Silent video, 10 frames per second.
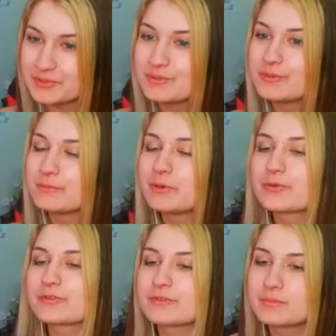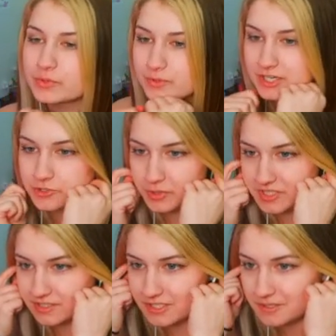Ooh, both both great
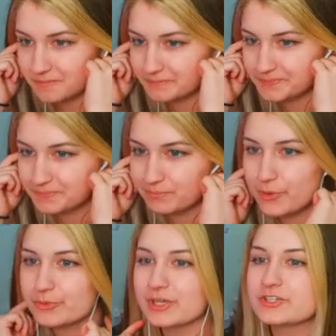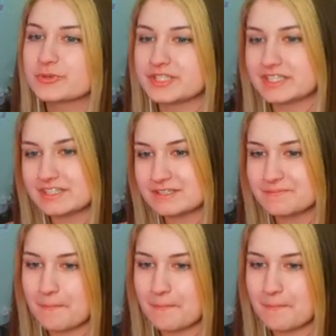choices. Both great choices.